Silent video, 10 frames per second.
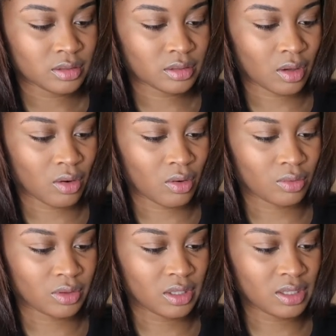
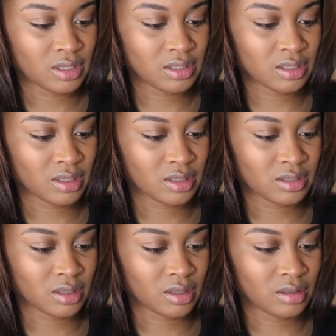So this
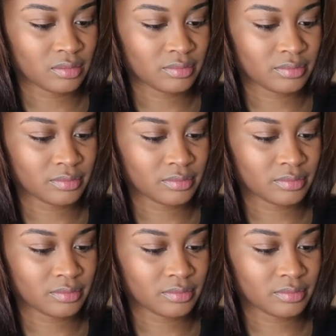is the,